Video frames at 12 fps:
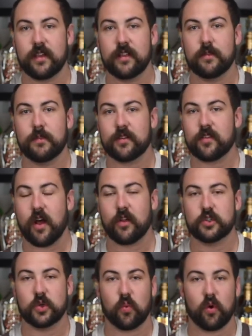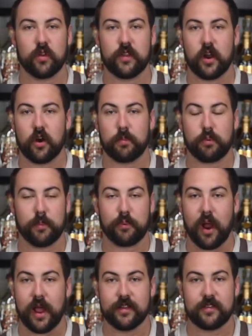in the mixology world that are
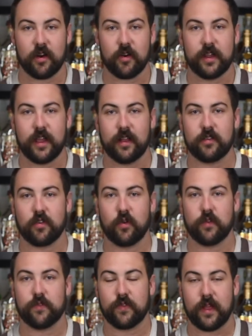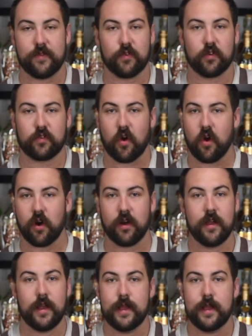proprietary, and so the flavors are,